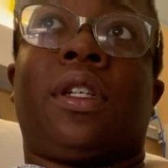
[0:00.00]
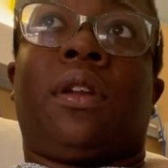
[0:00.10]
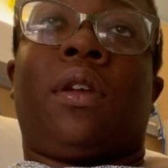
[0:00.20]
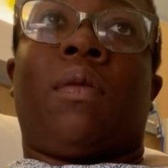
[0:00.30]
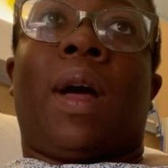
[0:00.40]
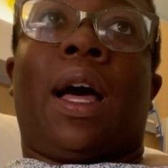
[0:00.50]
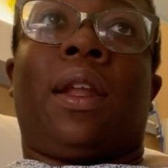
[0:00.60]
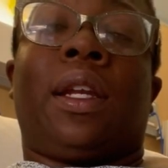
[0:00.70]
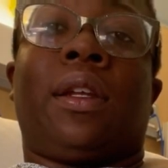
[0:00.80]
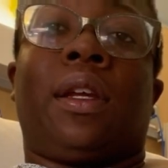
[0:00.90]
in a little while
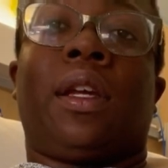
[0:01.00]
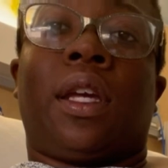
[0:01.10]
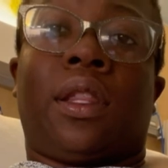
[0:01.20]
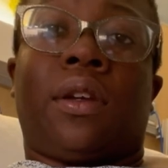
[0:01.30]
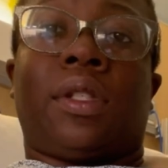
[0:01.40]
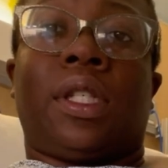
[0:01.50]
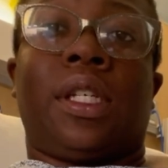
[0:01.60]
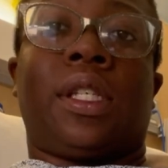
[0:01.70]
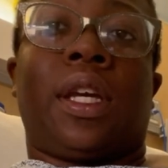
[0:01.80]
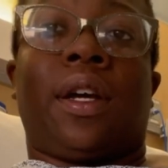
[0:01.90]
and get those
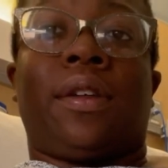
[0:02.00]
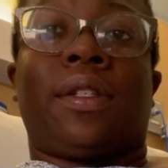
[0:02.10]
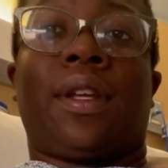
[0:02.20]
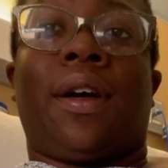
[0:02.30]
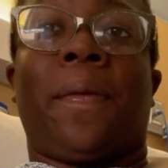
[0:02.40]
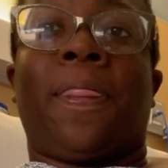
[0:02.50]
details. So,